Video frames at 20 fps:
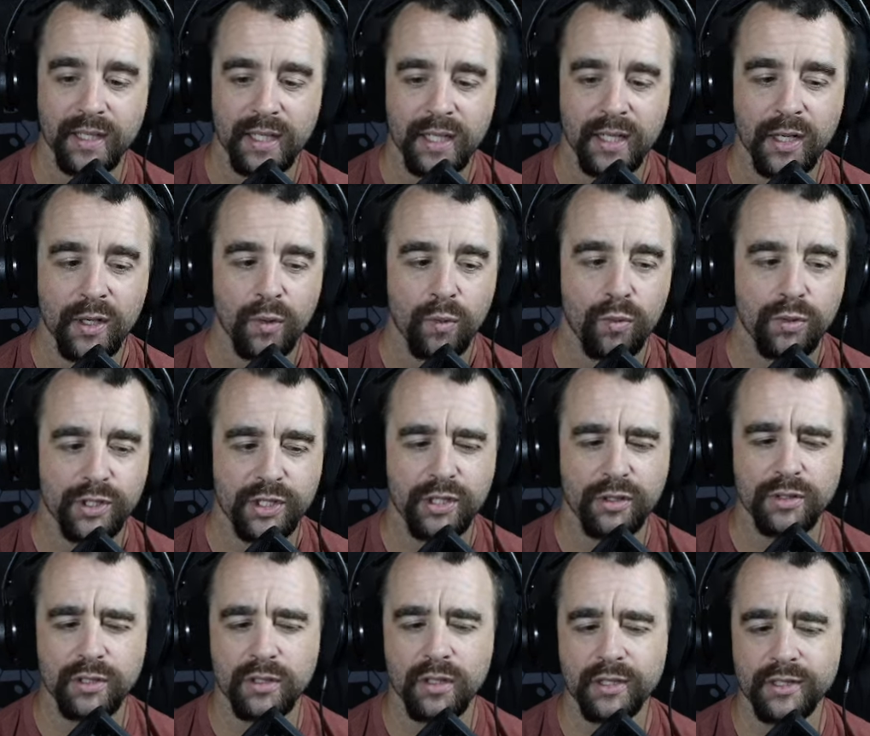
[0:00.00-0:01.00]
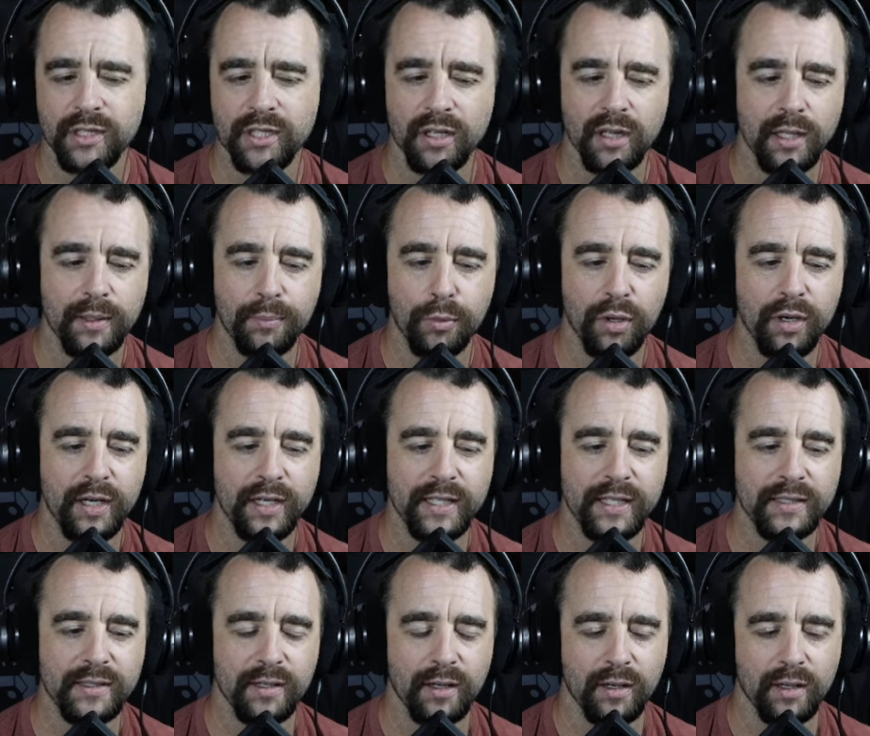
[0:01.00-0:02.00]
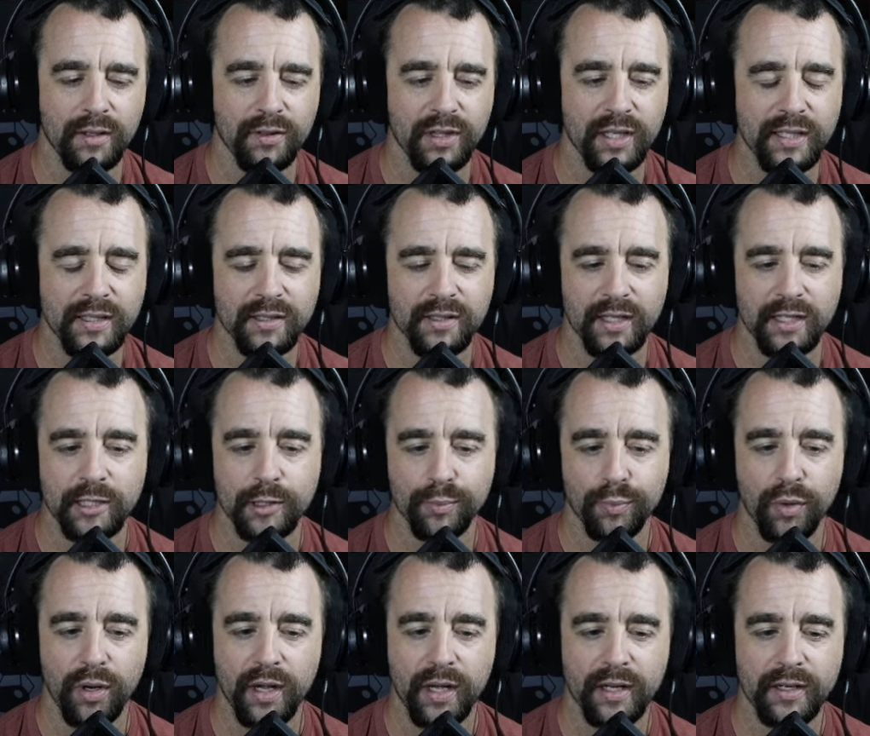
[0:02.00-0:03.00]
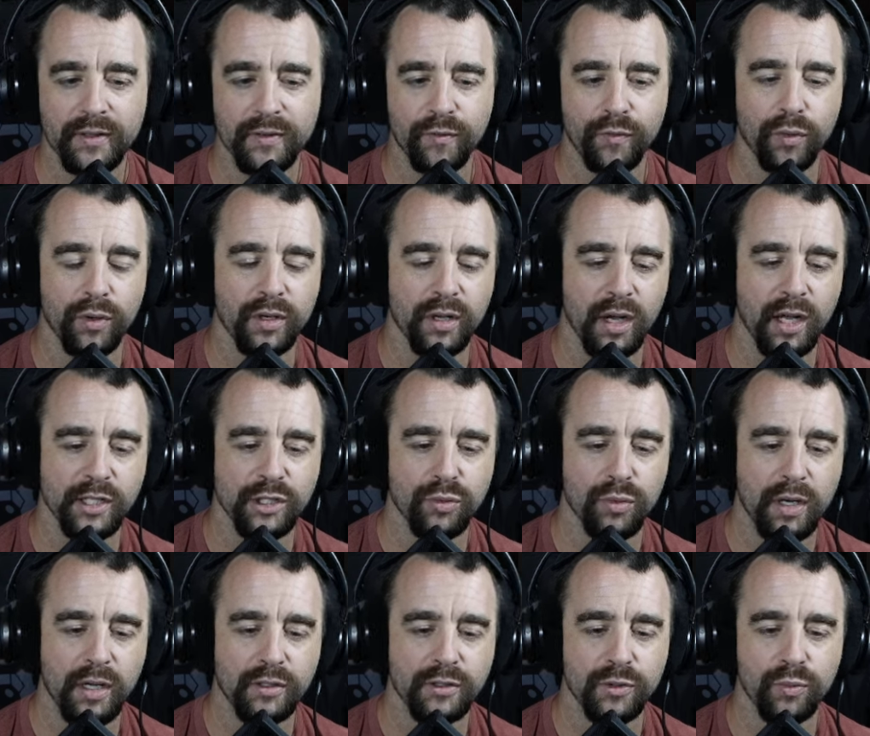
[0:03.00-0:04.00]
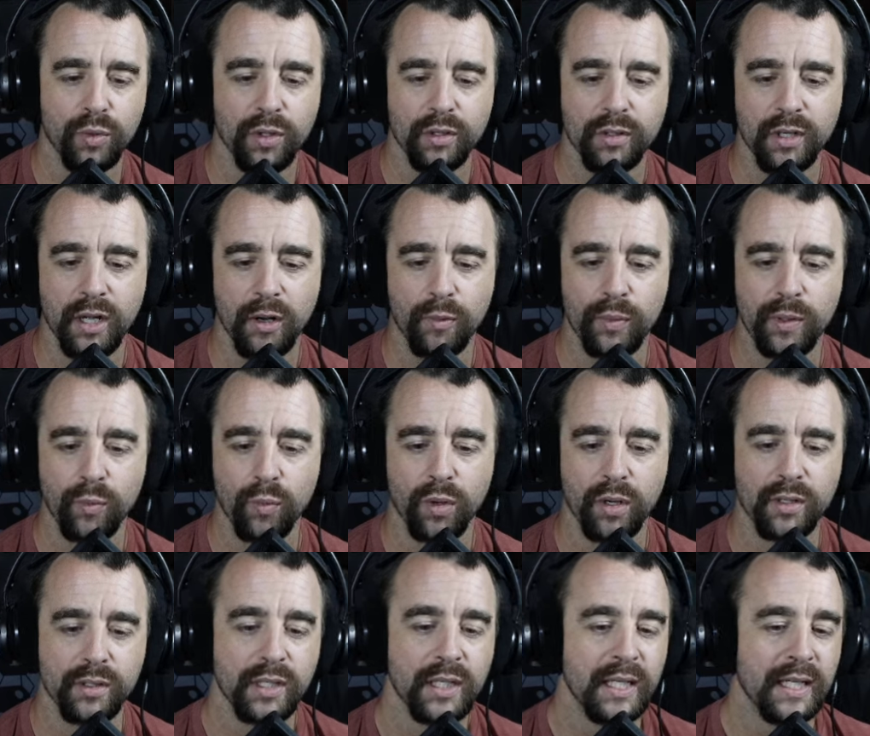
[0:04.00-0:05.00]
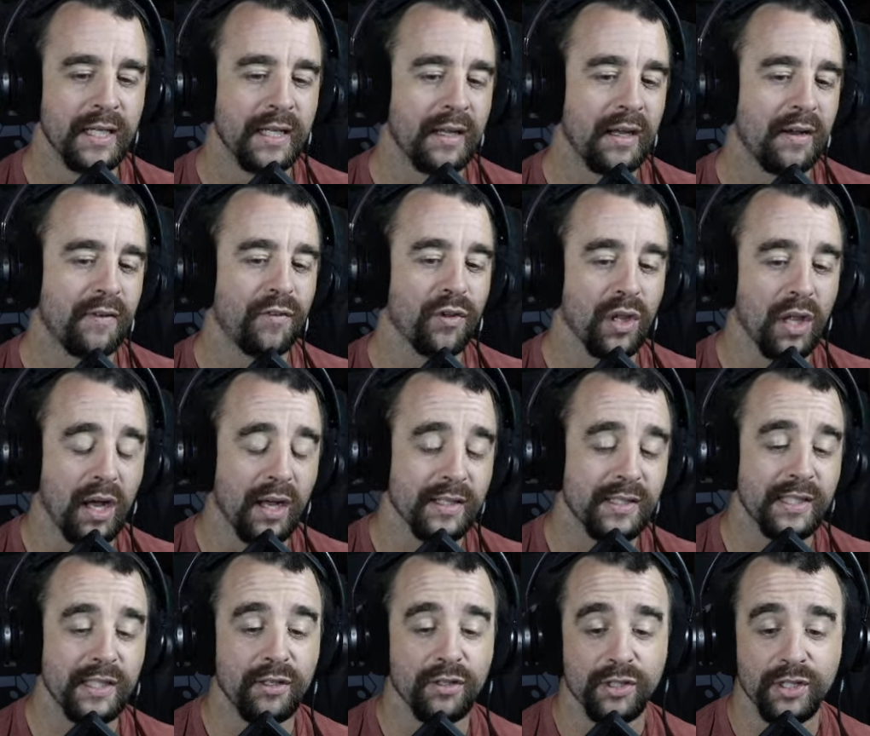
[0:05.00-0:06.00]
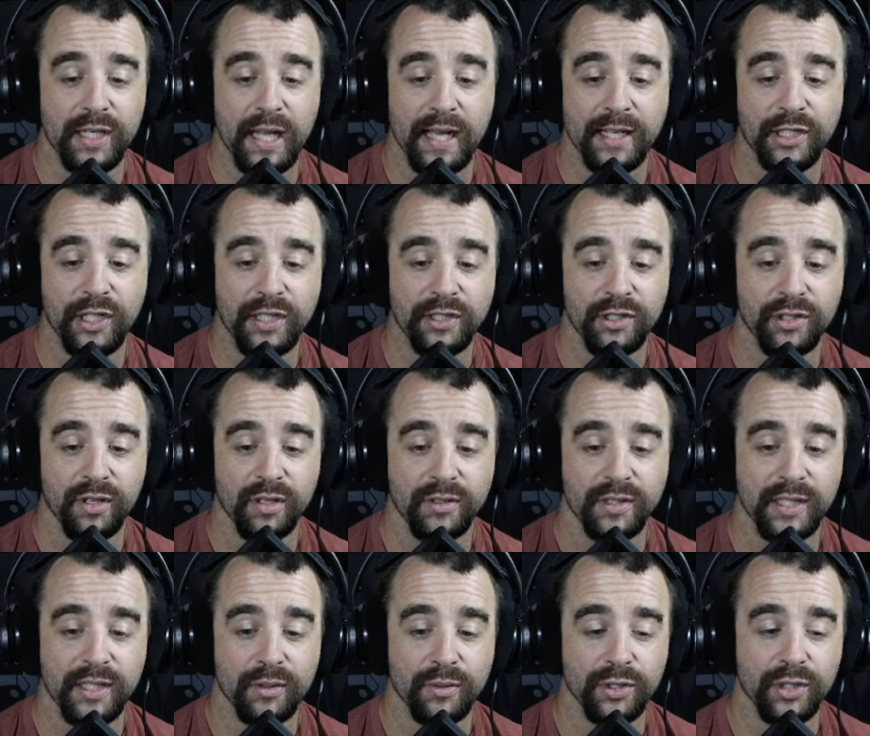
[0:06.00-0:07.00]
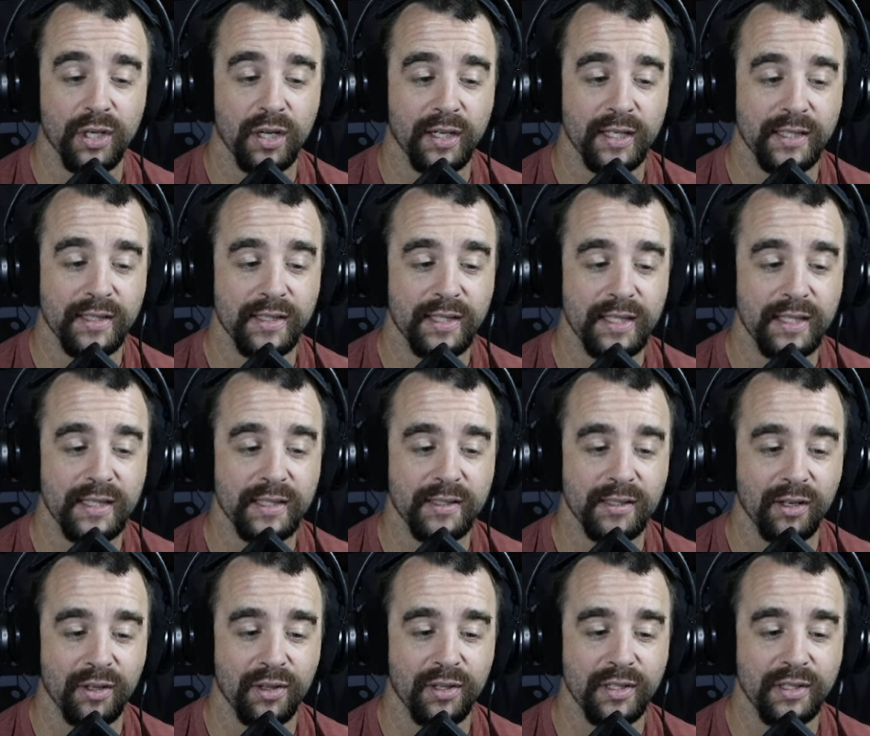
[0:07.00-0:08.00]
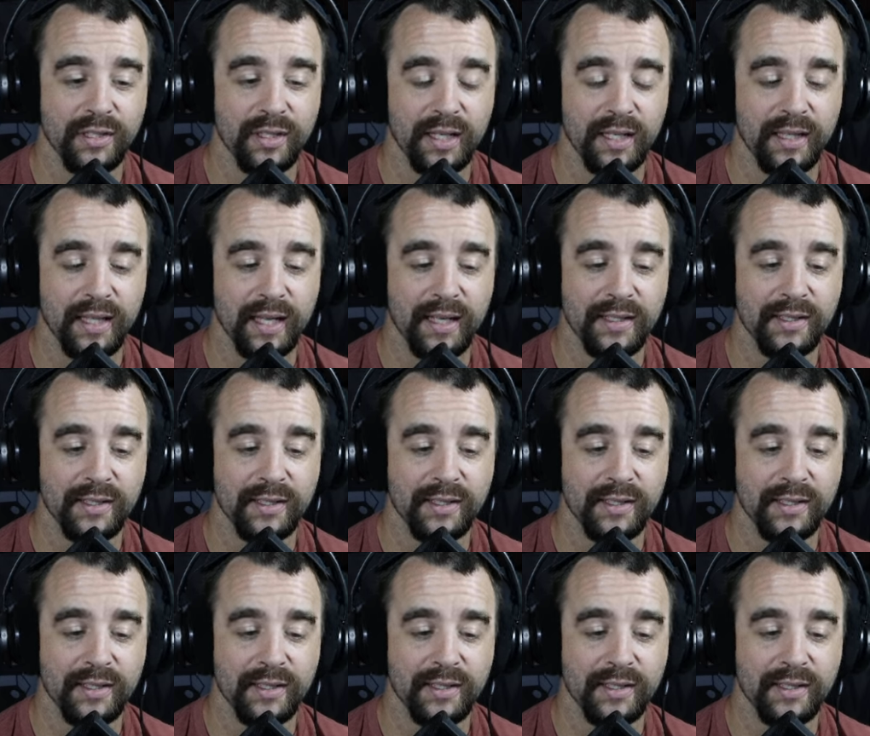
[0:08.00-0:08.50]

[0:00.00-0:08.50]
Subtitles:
We're still deliberating on things like spread for Gauss rounds, whether or not we want velocity or stat changes on single shot ACs and other things like that.